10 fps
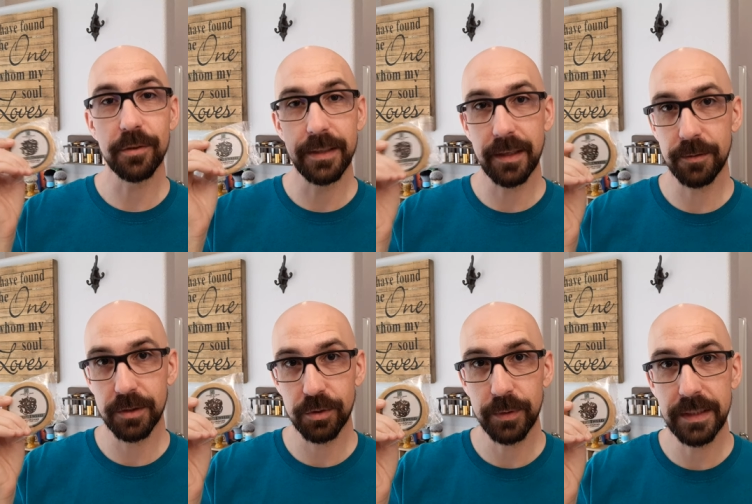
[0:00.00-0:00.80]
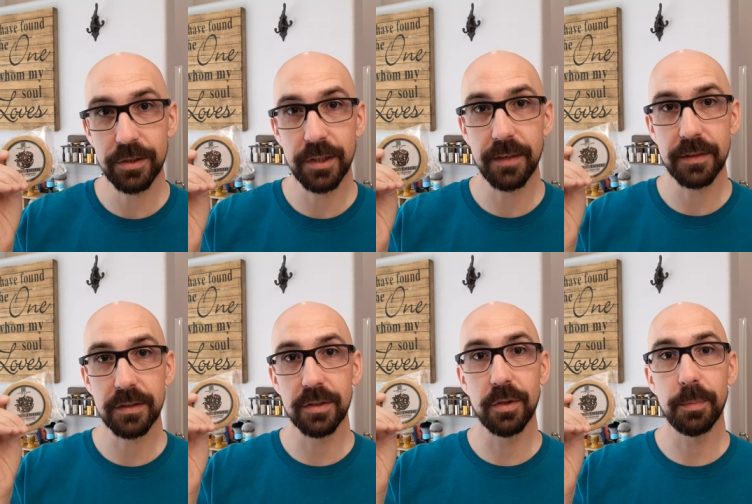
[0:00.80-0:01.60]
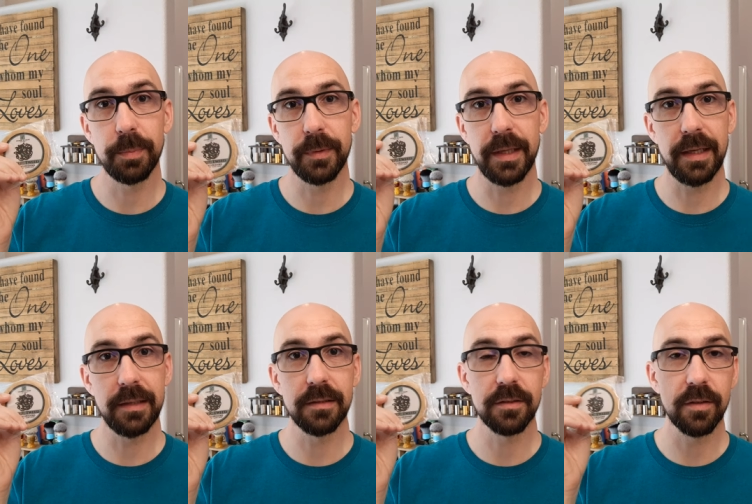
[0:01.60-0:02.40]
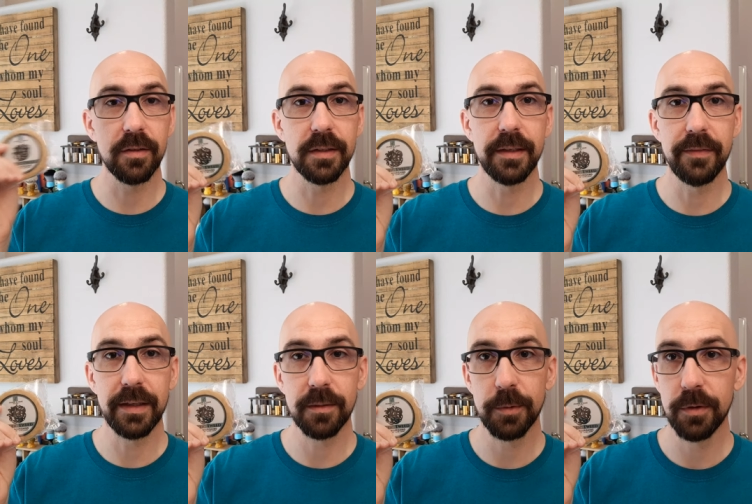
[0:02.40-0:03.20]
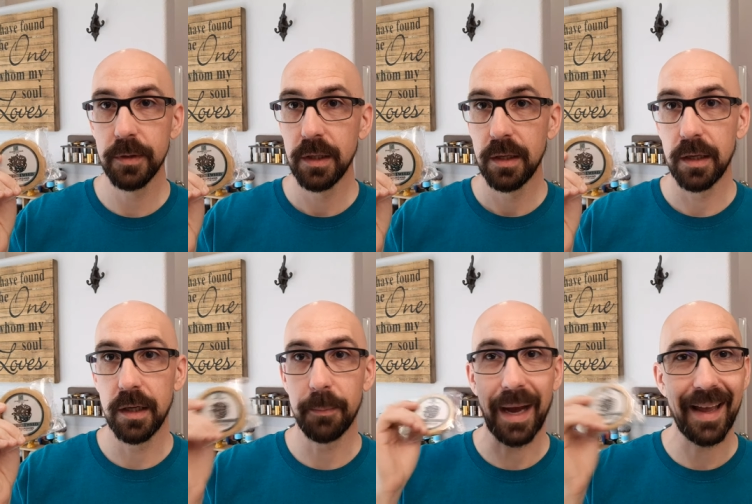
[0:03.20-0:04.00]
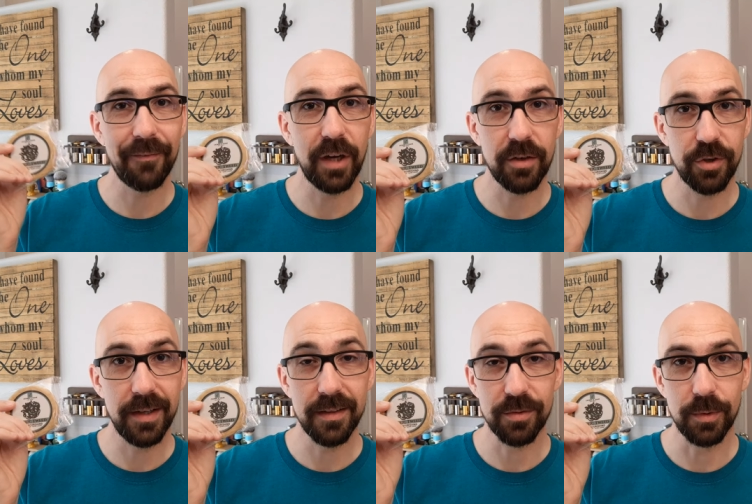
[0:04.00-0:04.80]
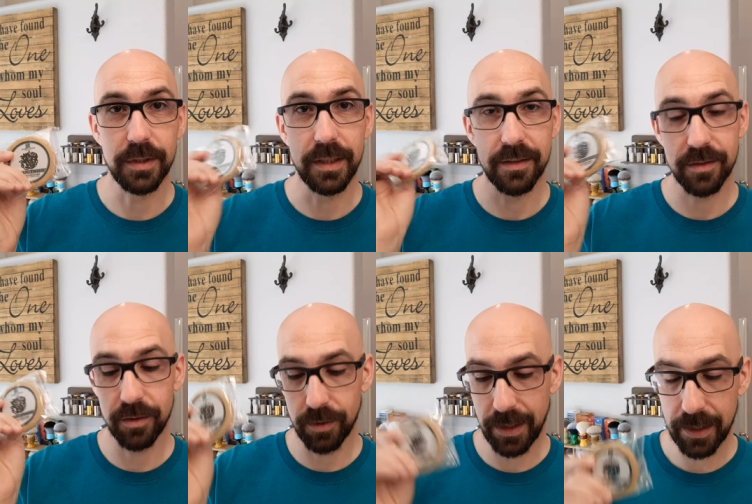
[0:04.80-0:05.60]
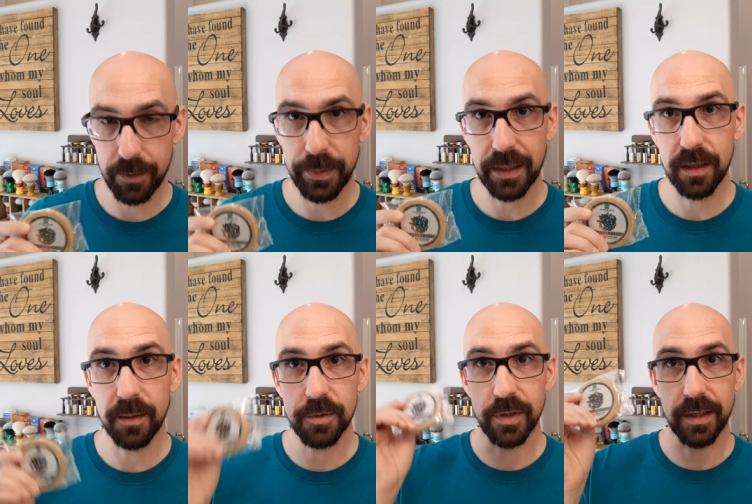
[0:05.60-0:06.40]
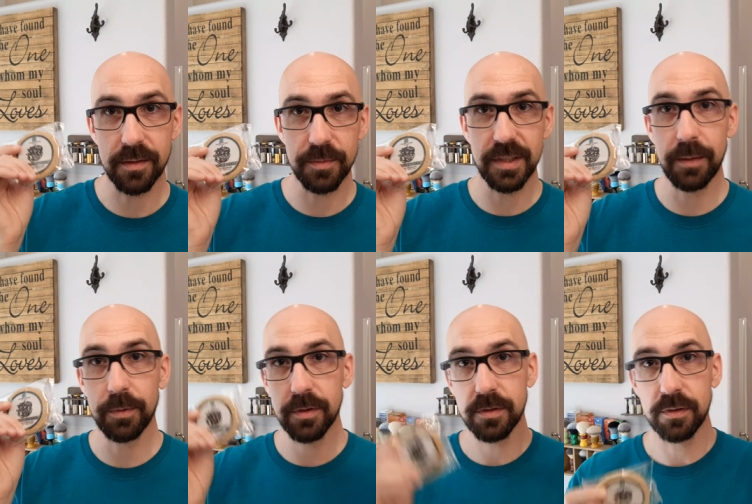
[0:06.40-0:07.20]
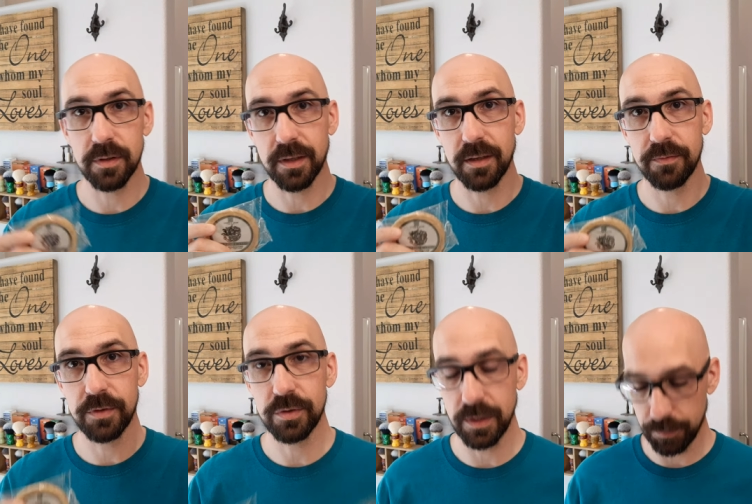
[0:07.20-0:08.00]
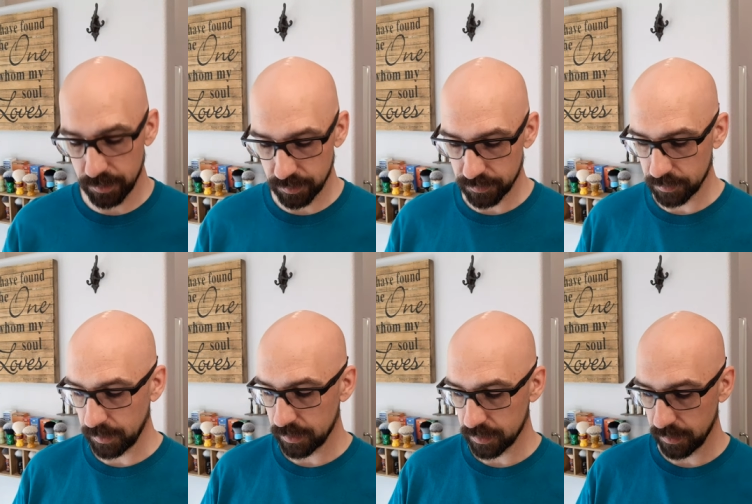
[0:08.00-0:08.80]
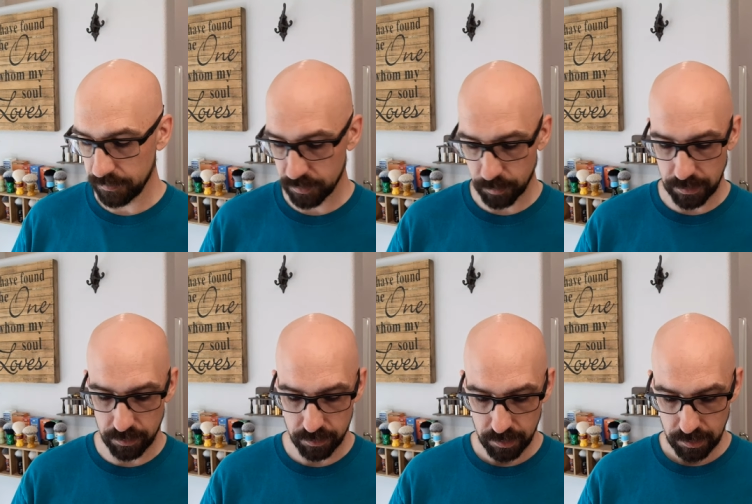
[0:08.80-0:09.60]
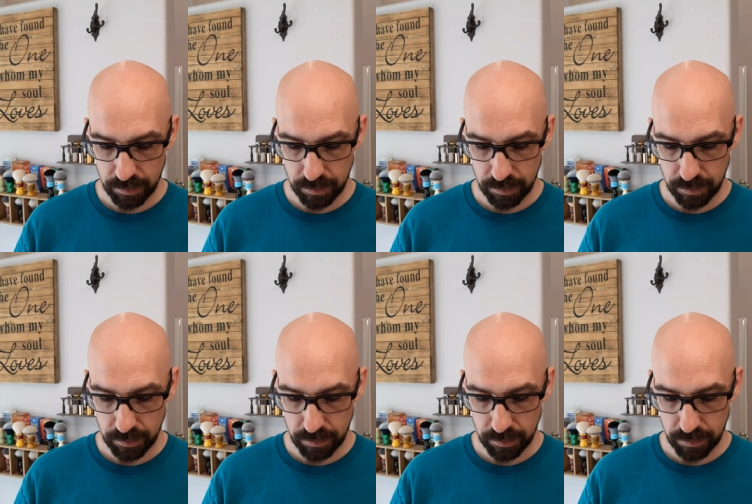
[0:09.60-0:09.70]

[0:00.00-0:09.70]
Green Irish Tweed shaving soap that is currently available. Um, I have not tried this one yet, so I had to pick it up. So I got some samples, and I got a few samples of some other stuff as well.